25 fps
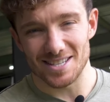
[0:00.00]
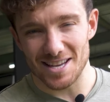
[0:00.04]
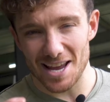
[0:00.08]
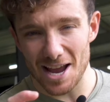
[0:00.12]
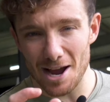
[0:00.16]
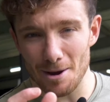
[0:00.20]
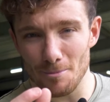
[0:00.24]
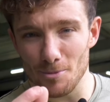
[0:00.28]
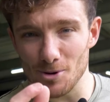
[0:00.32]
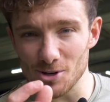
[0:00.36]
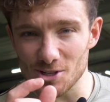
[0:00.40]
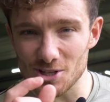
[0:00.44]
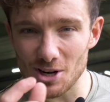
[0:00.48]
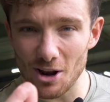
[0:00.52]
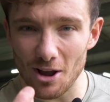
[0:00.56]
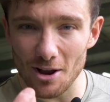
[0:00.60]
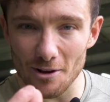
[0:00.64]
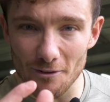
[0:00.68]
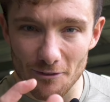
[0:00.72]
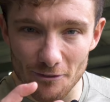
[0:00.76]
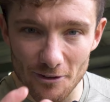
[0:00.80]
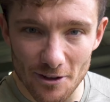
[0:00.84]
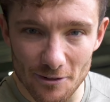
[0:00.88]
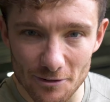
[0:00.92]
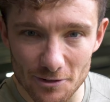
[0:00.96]
see how much like
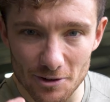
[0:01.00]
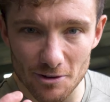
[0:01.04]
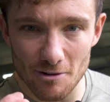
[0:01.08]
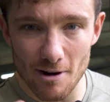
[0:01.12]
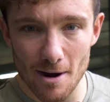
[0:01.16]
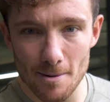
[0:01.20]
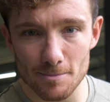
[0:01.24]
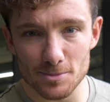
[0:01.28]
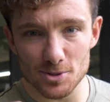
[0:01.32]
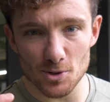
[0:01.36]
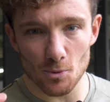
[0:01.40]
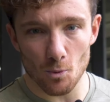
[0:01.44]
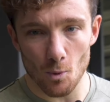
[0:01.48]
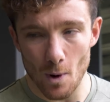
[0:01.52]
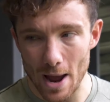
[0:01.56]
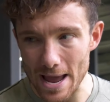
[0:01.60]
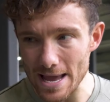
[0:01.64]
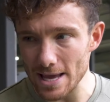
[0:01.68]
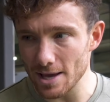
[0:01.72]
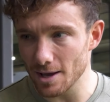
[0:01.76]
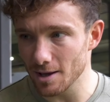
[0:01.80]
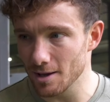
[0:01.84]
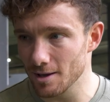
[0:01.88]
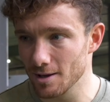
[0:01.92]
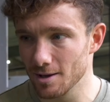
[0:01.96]
50 grams of
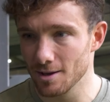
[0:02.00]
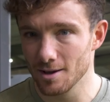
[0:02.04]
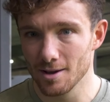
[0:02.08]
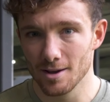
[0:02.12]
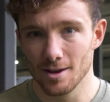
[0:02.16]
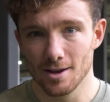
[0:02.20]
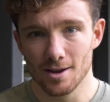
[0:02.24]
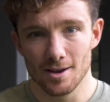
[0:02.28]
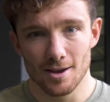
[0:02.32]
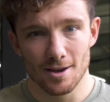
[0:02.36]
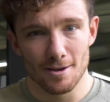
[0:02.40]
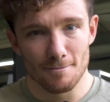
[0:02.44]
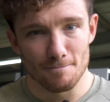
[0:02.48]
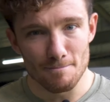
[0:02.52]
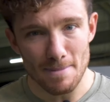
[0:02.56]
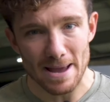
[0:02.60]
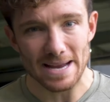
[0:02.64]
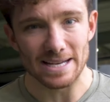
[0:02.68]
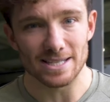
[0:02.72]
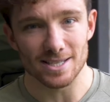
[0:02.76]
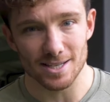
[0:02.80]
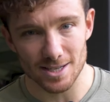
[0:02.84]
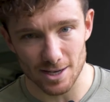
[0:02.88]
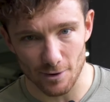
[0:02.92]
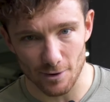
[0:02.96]
weight makes a